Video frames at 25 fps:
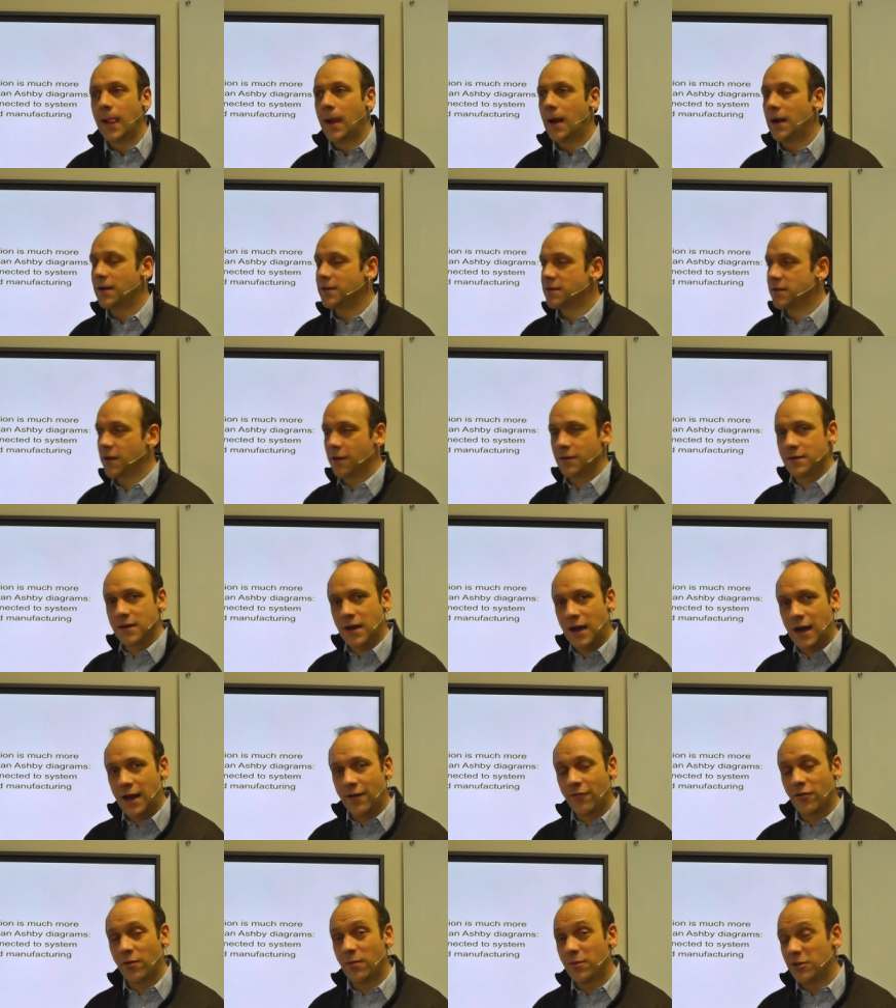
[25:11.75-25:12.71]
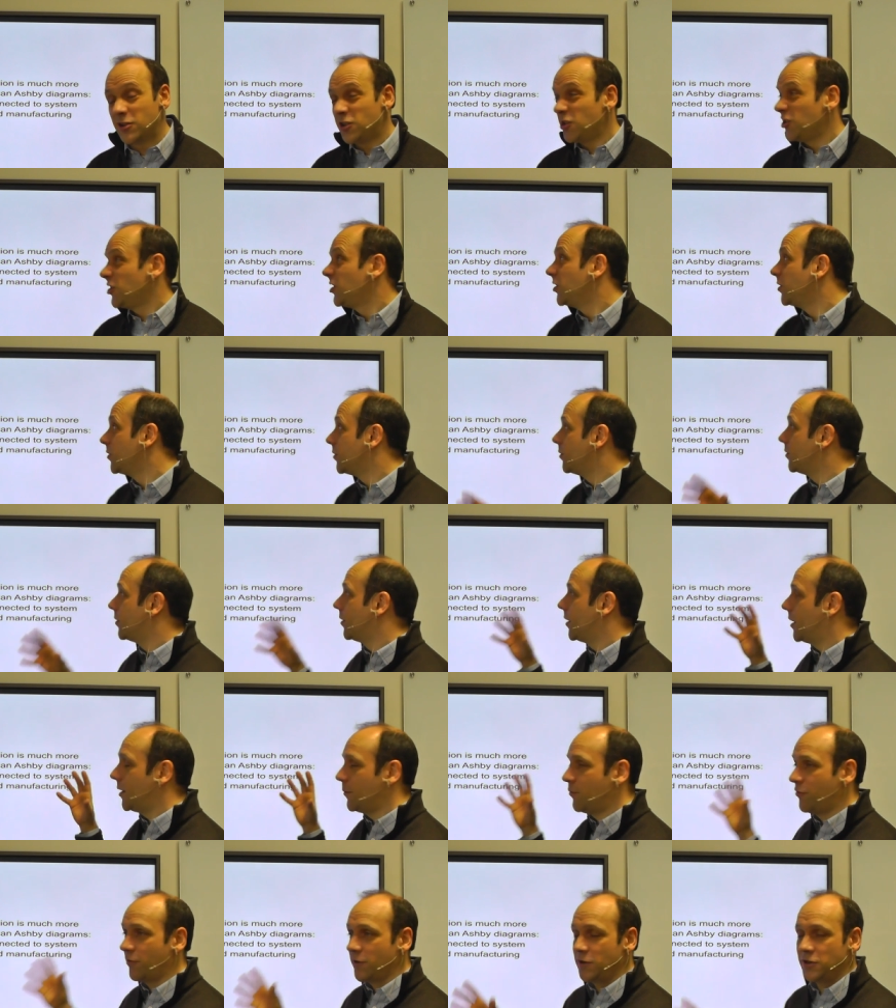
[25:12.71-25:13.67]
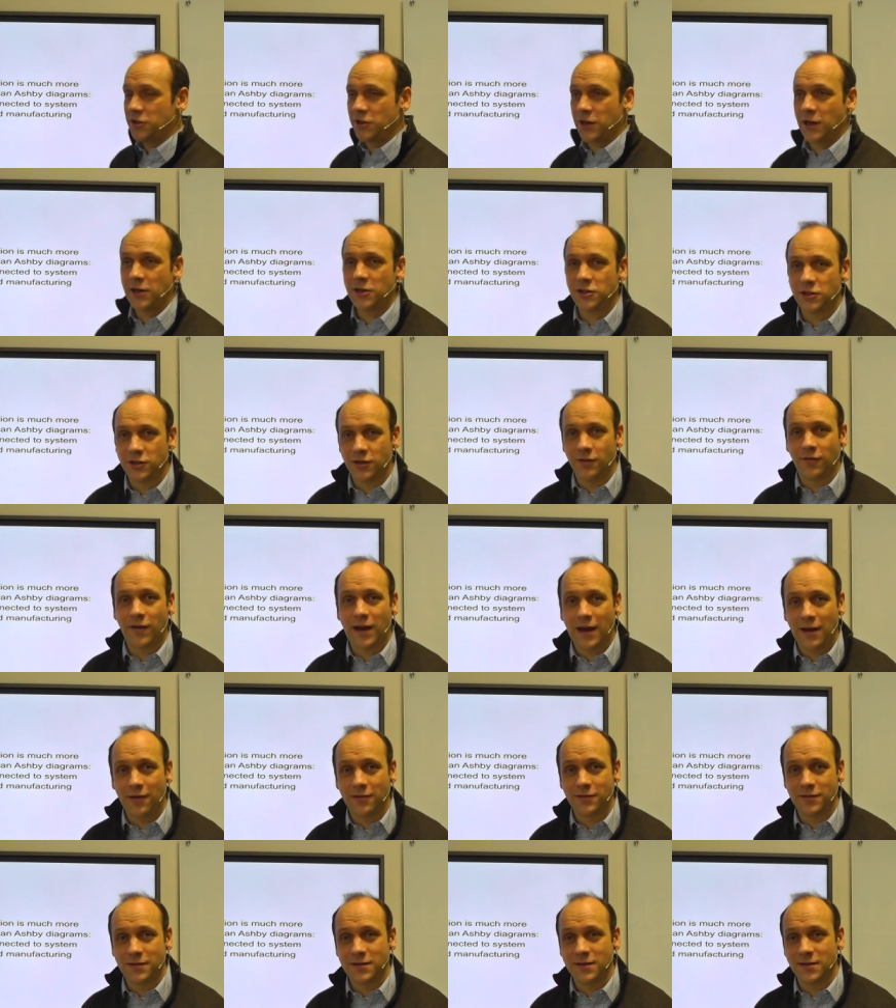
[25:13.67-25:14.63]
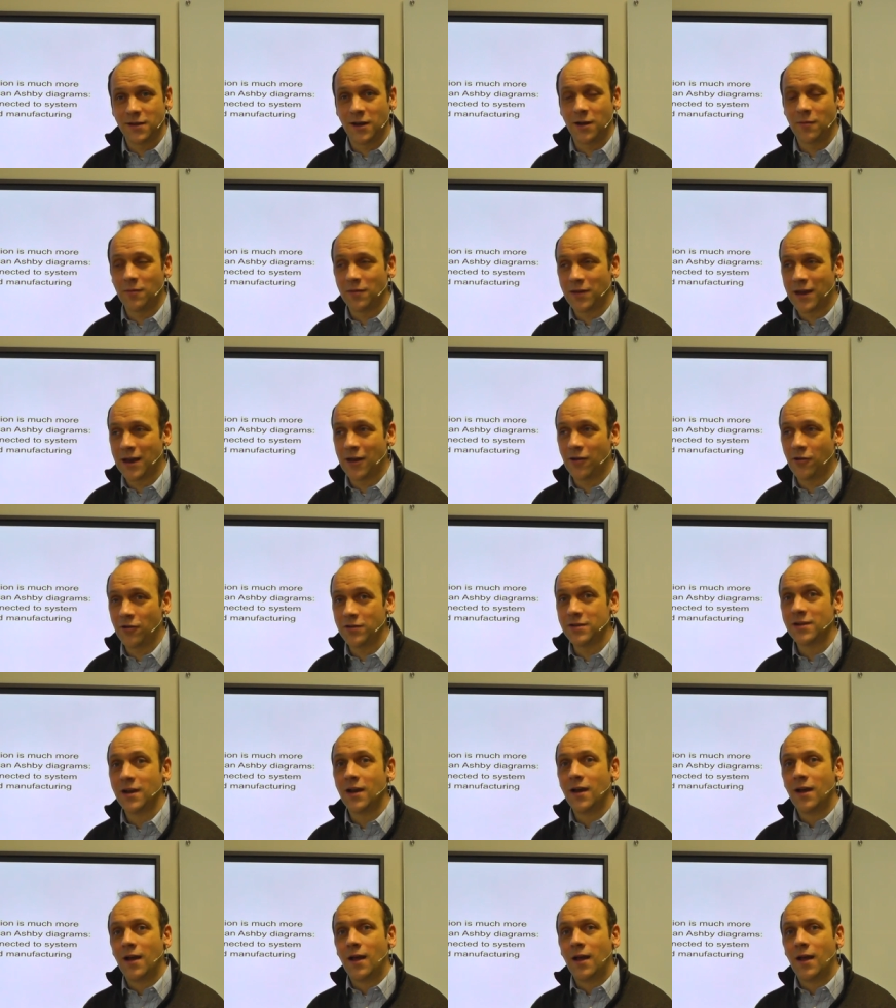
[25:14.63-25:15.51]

And so to have a mature appreciation of how to design with alloys,